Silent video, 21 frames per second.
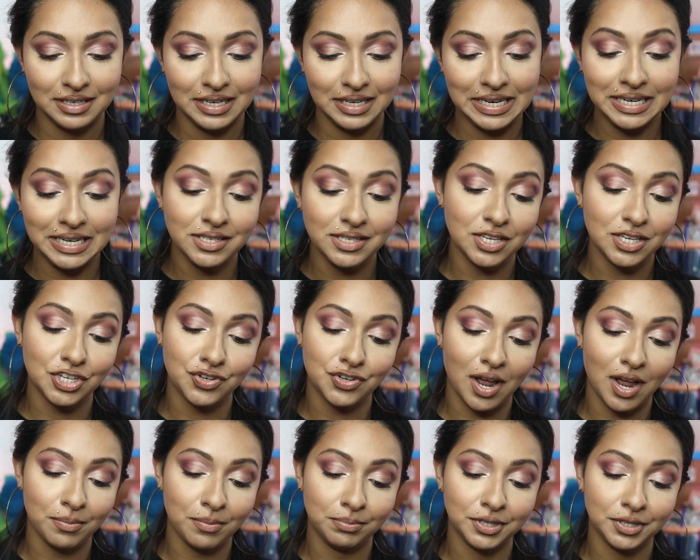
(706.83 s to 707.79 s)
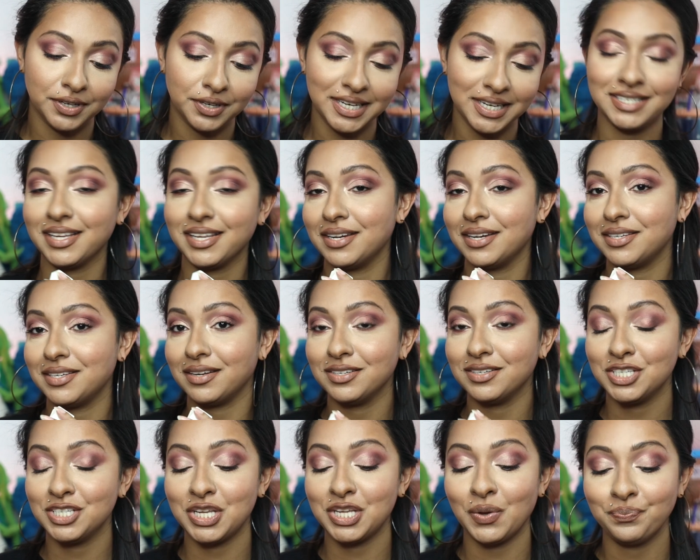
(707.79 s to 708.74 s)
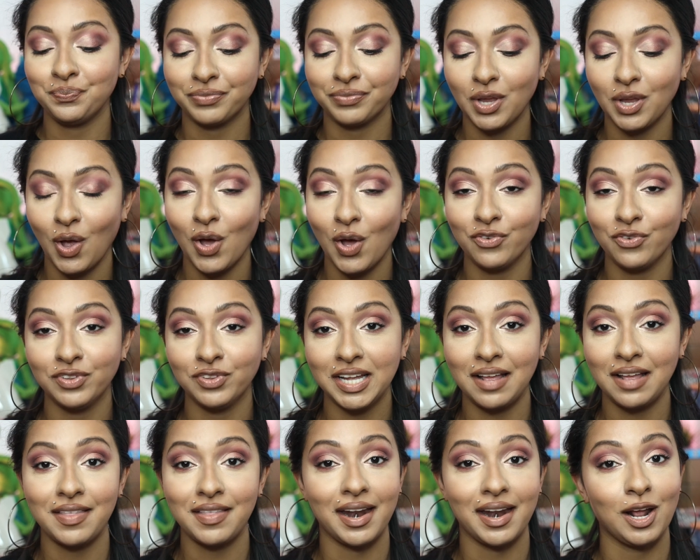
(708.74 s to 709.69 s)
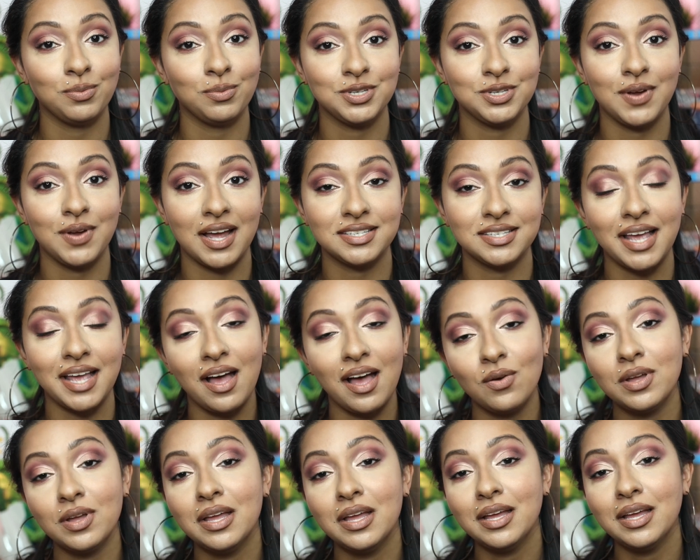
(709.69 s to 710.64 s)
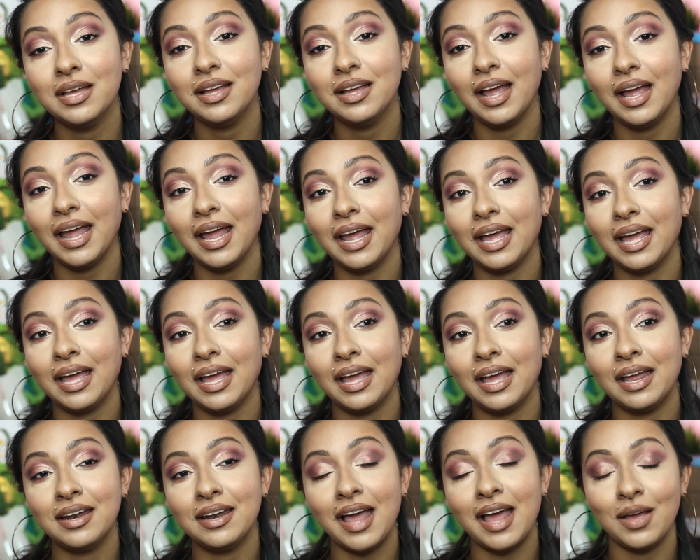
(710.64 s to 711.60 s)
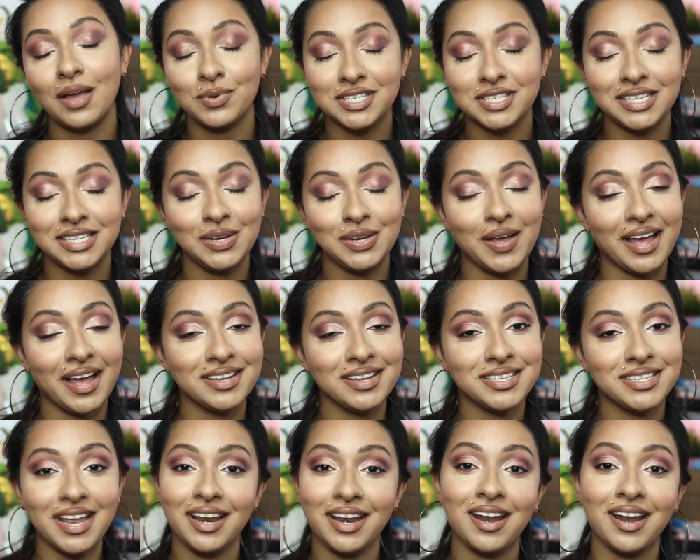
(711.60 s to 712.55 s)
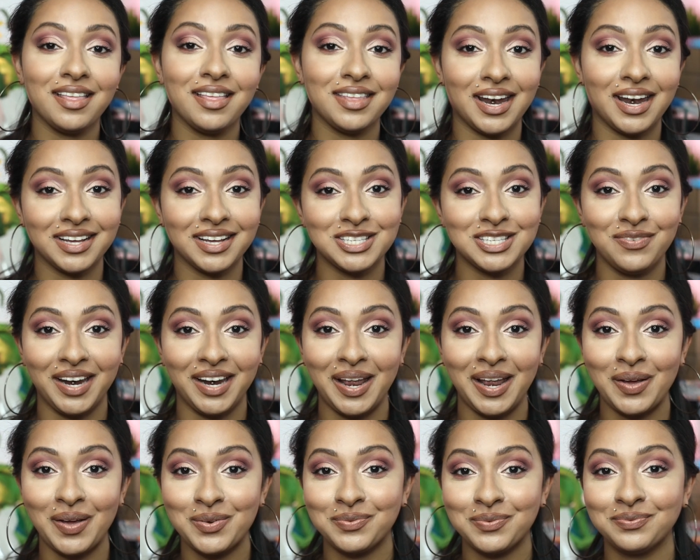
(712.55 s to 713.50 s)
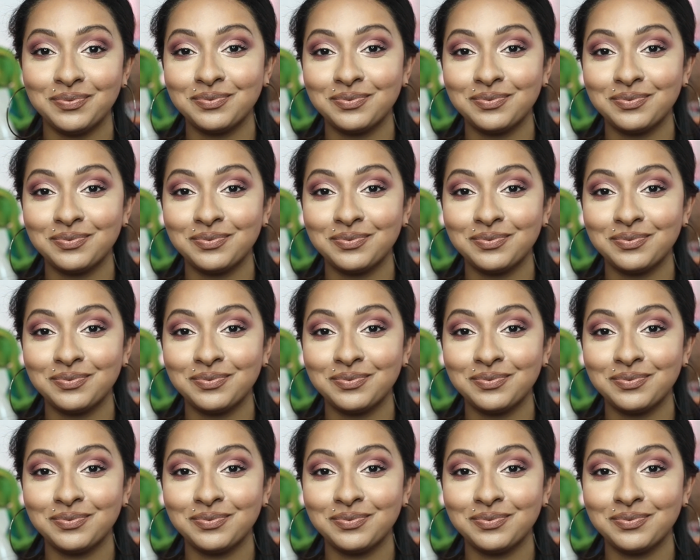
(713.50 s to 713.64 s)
Ease Drop Blurring Skin Tint. So hopefully that helps you guys out, and I will see you guys in the next video.